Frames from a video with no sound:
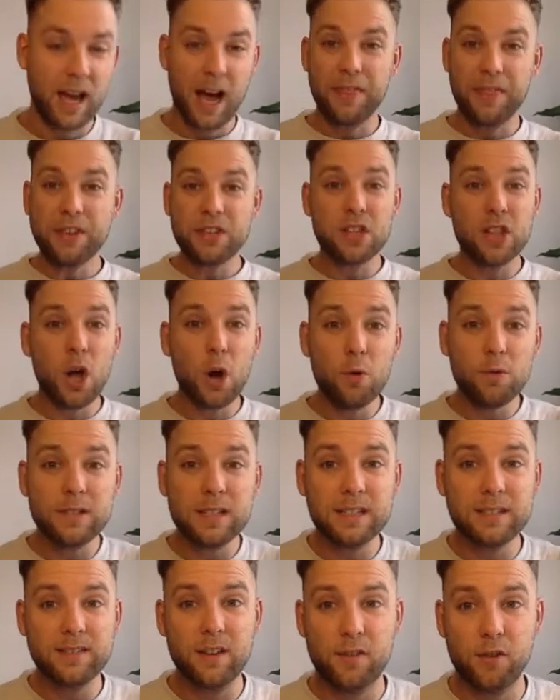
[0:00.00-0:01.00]
And there's loads
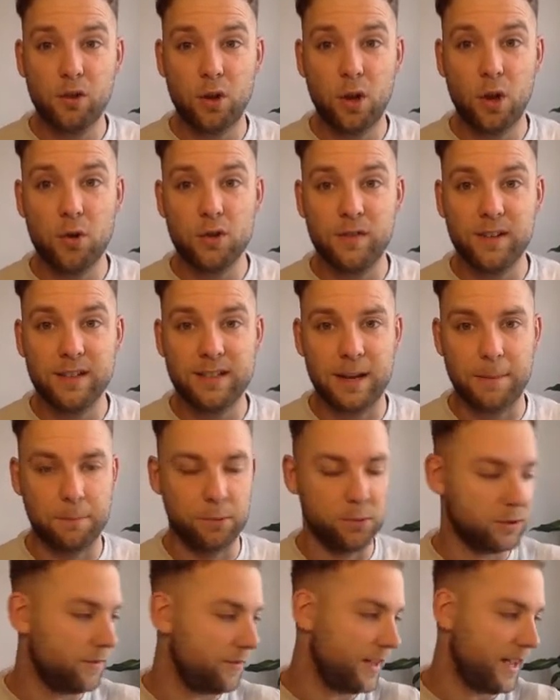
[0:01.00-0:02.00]
of
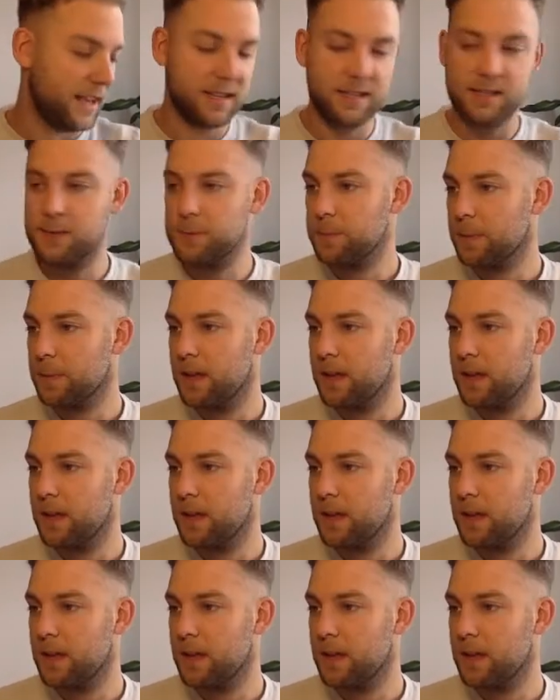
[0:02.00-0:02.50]
examples of this.